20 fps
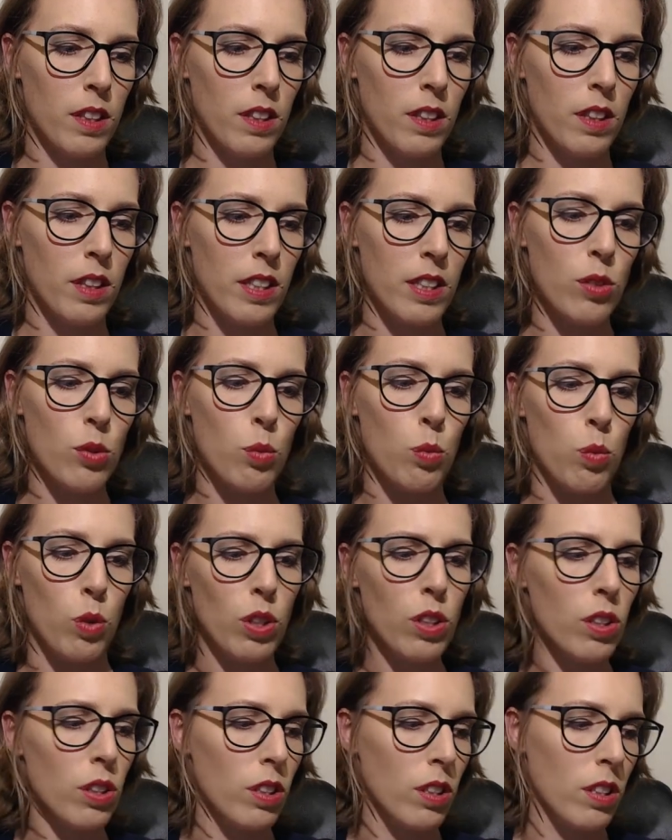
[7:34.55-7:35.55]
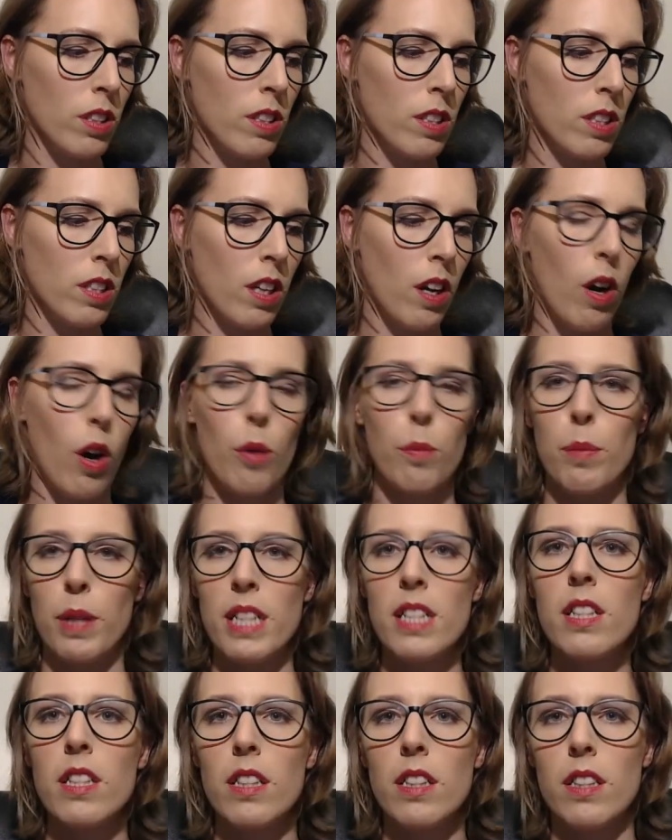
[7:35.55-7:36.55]
these words are
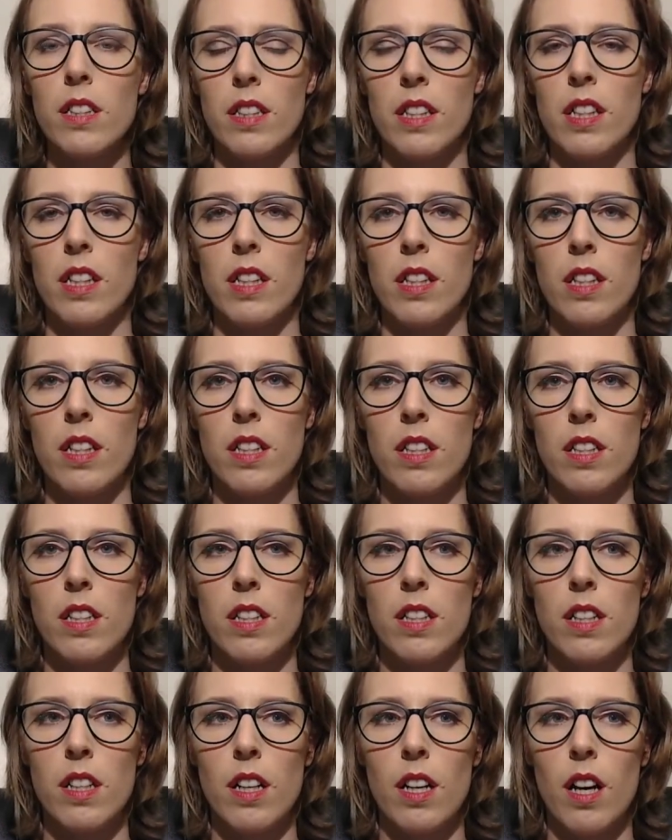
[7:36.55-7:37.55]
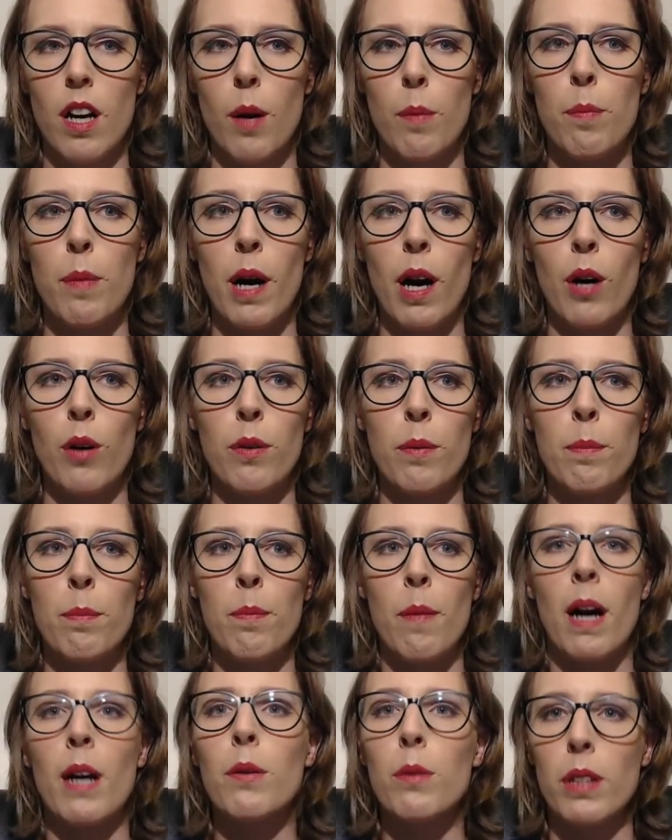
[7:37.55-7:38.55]
basically about
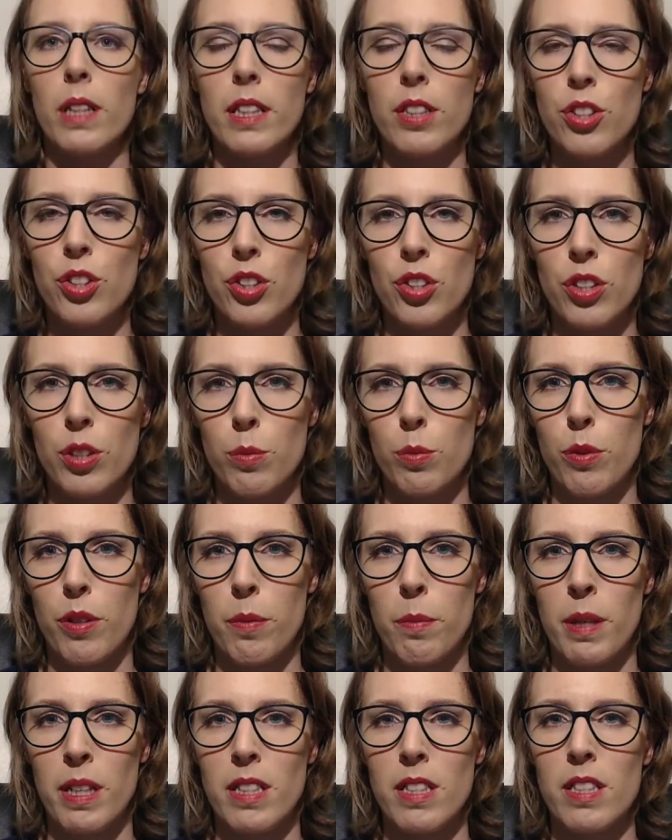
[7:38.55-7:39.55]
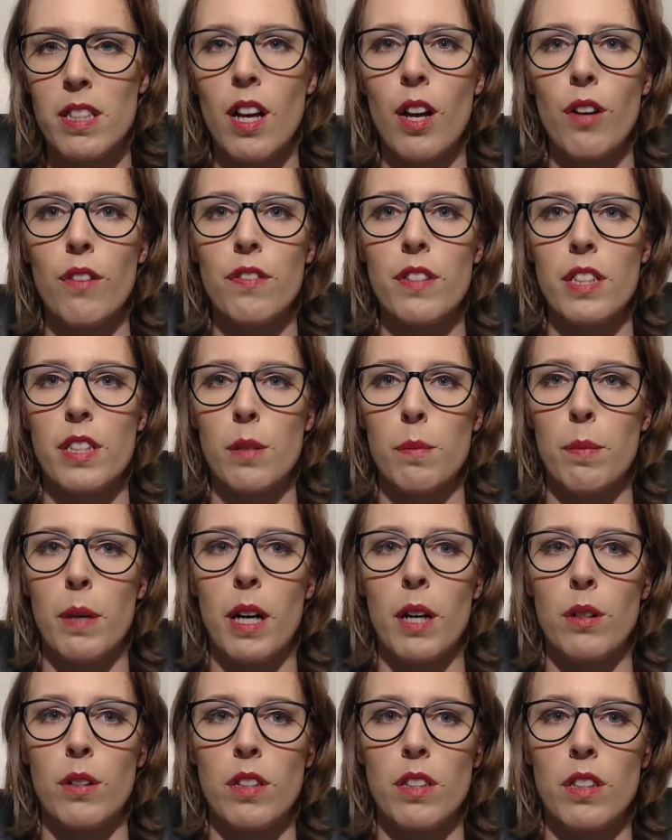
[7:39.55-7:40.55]
my relationship with myself. It's
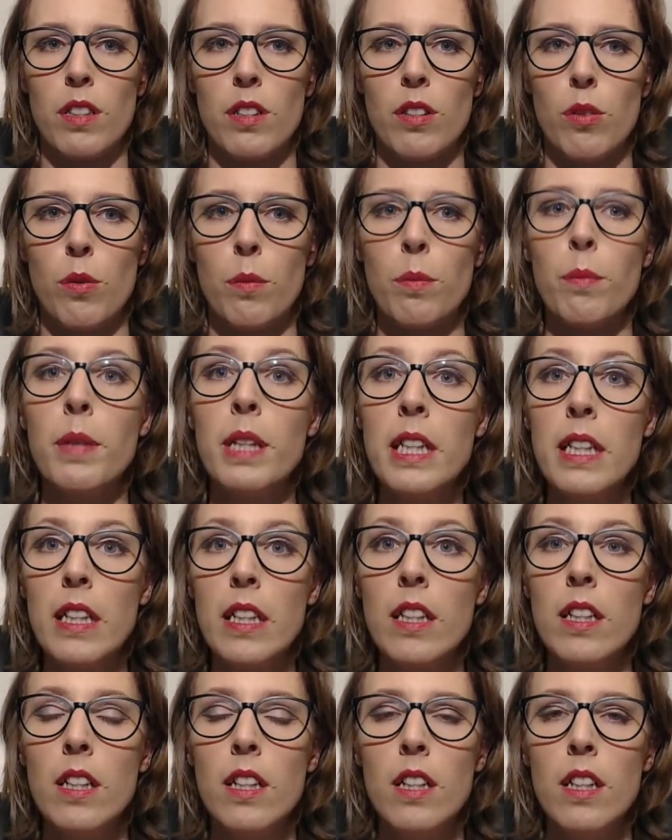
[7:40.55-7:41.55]
about, me